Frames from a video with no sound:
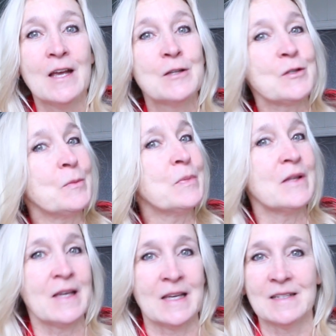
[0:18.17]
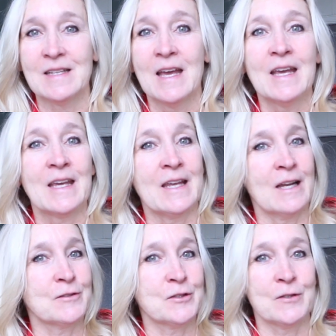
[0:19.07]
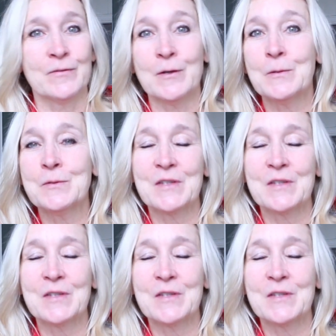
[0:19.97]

So please get out your phones,